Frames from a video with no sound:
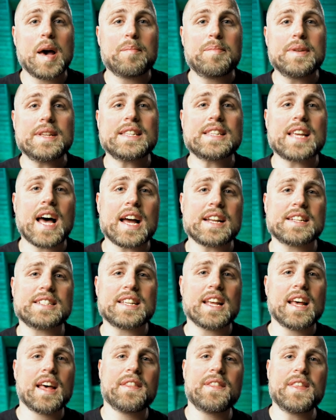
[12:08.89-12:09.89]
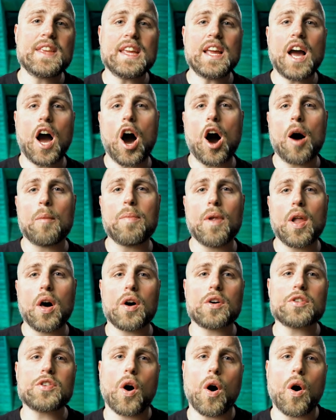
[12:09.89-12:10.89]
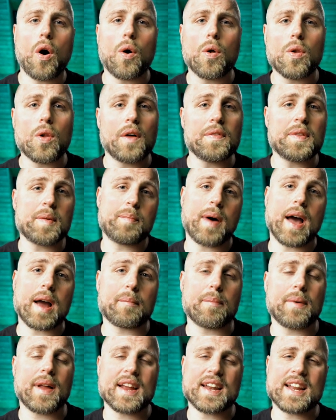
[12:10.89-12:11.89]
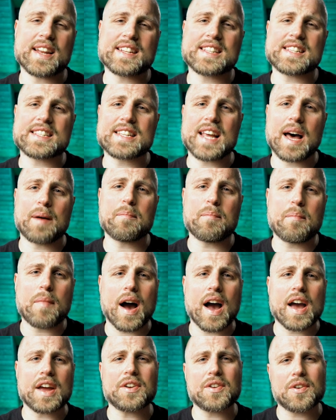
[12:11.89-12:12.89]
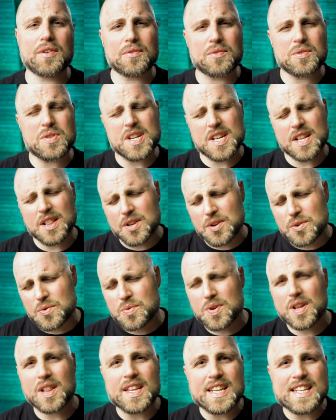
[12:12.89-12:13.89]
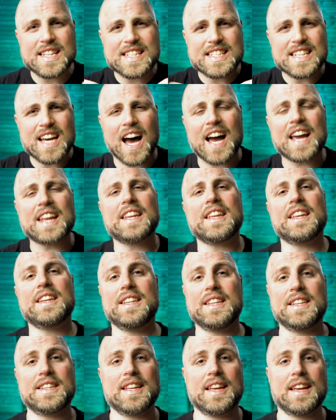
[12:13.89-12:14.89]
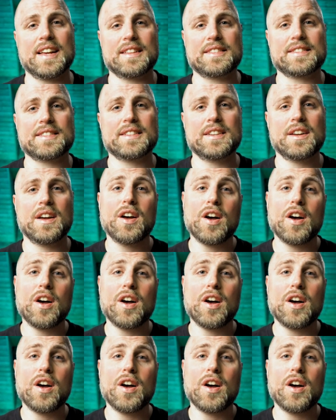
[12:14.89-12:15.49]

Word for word: besides the oblong hole on the backplate and some minor really tiny details.